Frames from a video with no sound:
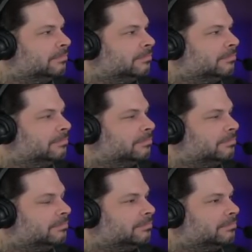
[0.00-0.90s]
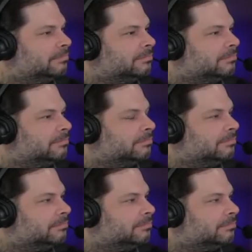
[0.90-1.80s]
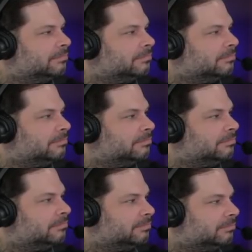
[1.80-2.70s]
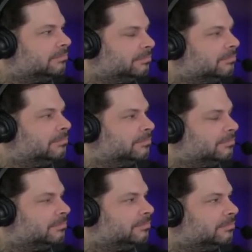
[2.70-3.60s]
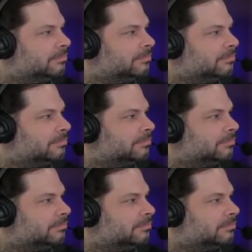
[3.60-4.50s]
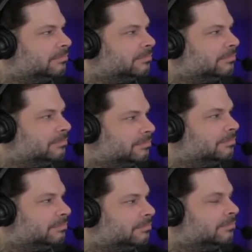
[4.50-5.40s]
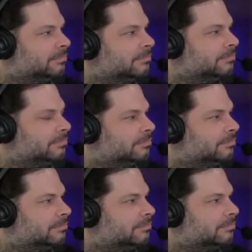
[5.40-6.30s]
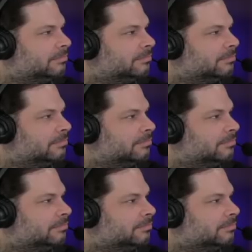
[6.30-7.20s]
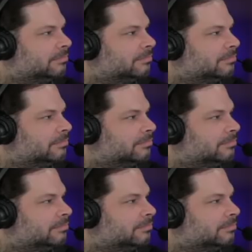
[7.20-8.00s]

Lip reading: (not speaking)